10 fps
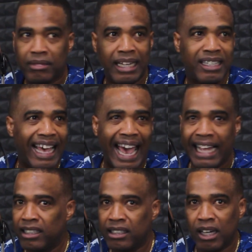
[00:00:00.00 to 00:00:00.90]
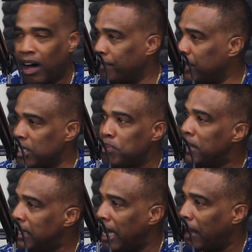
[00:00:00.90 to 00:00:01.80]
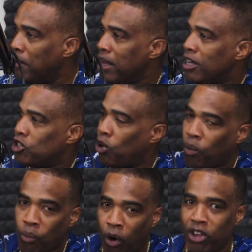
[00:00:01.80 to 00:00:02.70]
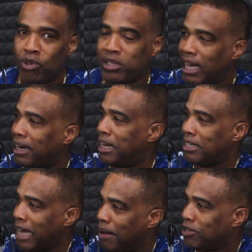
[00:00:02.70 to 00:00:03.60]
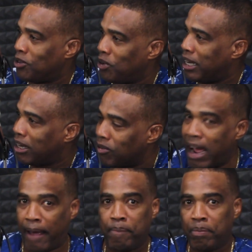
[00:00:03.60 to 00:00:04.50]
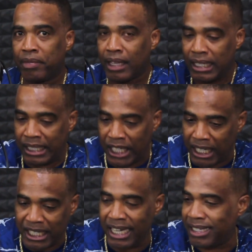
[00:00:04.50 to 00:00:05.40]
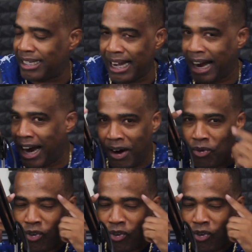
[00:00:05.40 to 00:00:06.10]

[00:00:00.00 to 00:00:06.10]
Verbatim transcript: That's the end of this meeting. So what you said is absolutely correct judges are